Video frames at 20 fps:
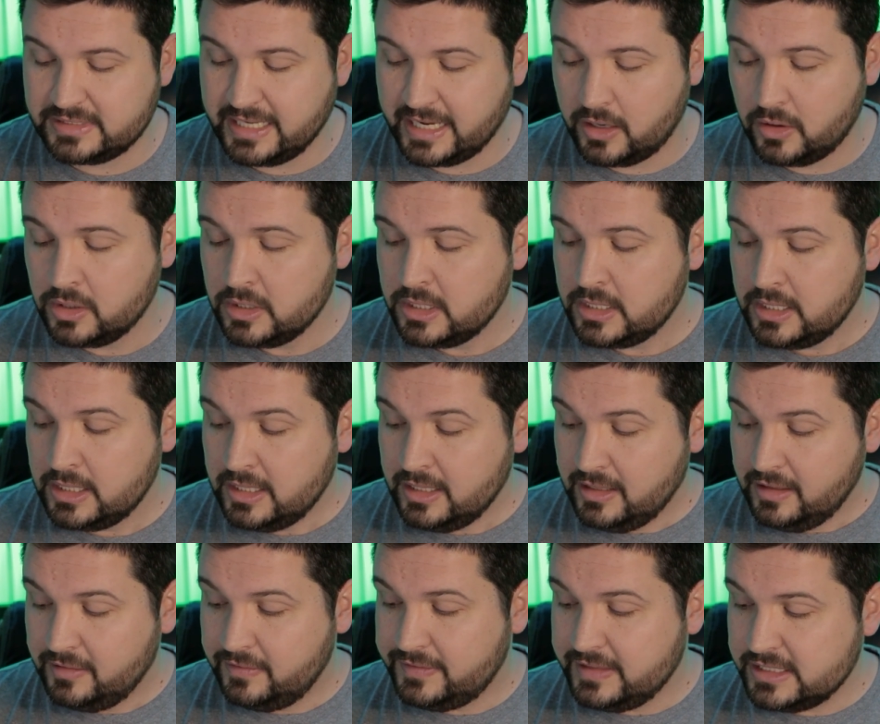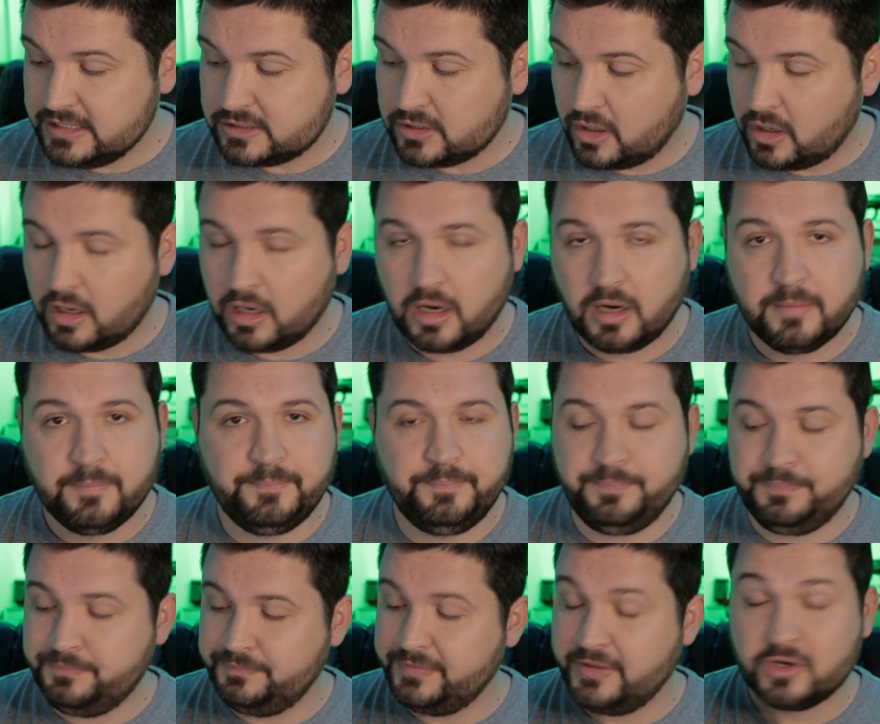Now, these are,
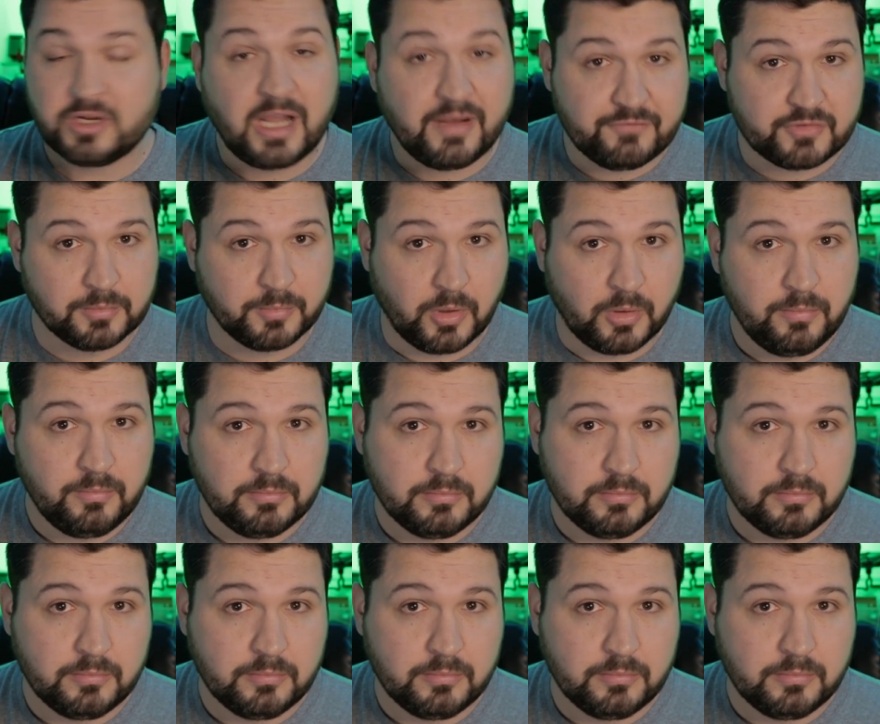they're comfortable,